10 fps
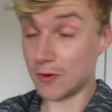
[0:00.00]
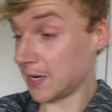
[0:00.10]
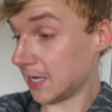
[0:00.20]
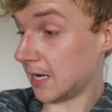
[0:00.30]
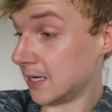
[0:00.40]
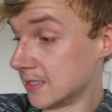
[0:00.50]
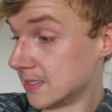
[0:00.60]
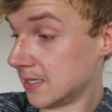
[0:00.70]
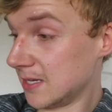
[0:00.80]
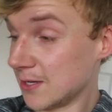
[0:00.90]
Alrighty
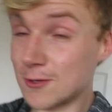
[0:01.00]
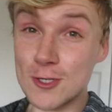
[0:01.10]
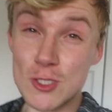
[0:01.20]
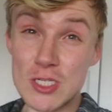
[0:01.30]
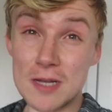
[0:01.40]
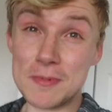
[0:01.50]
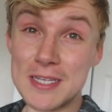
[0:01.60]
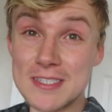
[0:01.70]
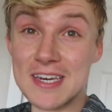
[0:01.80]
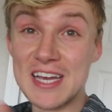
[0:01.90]
guys, Grocery
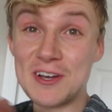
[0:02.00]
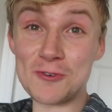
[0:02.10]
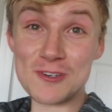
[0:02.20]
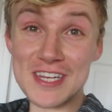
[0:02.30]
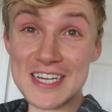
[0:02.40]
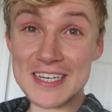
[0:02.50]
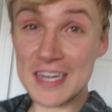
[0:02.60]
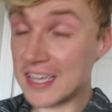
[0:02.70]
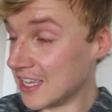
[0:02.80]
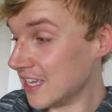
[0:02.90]
shopping is now
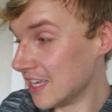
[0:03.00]
done.